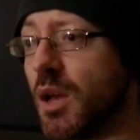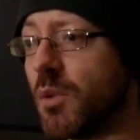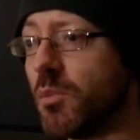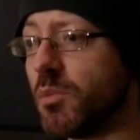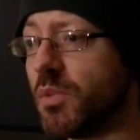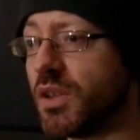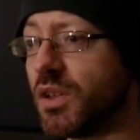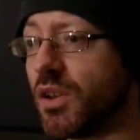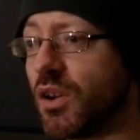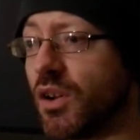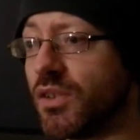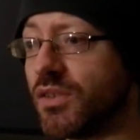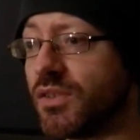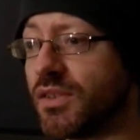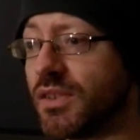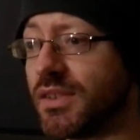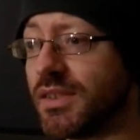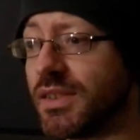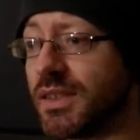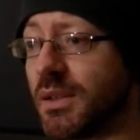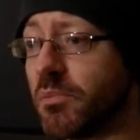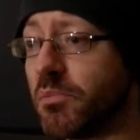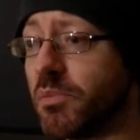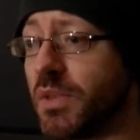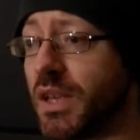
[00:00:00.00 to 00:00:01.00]
because there's
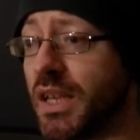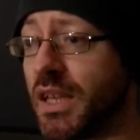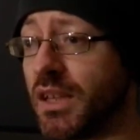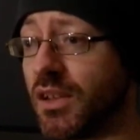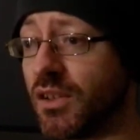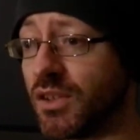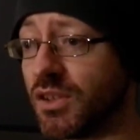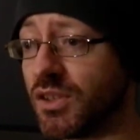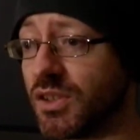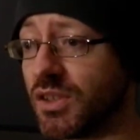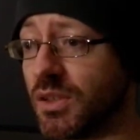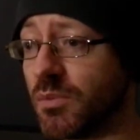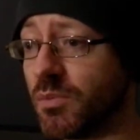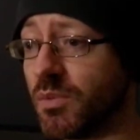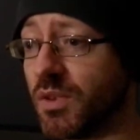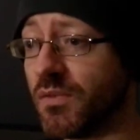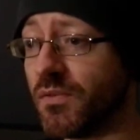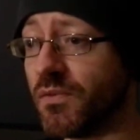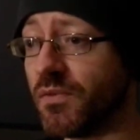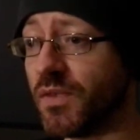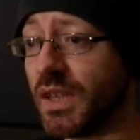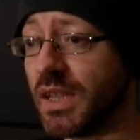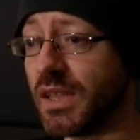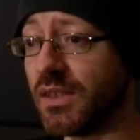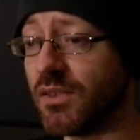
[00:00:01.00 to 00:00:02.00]
some being on the ship that
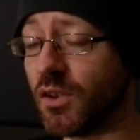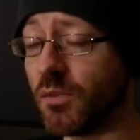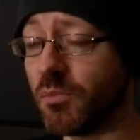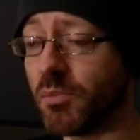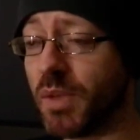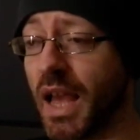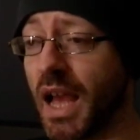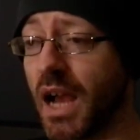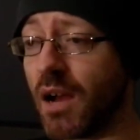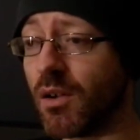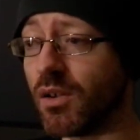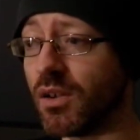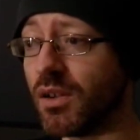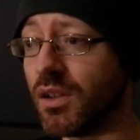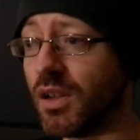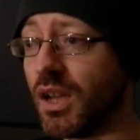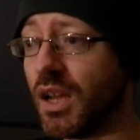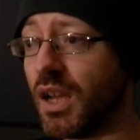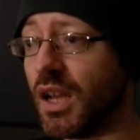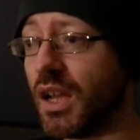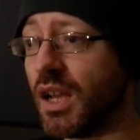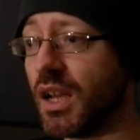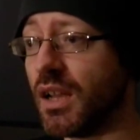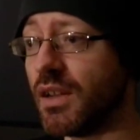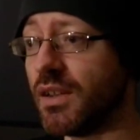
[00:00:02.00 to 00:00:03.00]
feeds on power
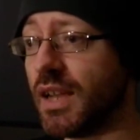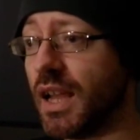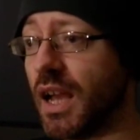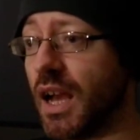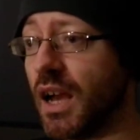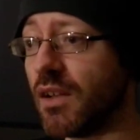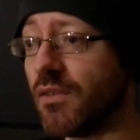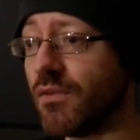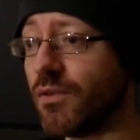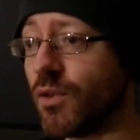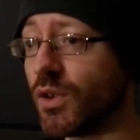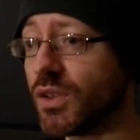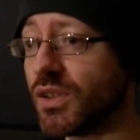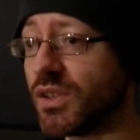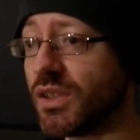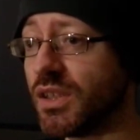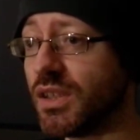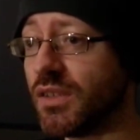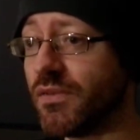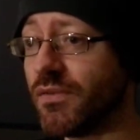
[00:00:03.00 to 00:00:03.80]
now, unfortunately, the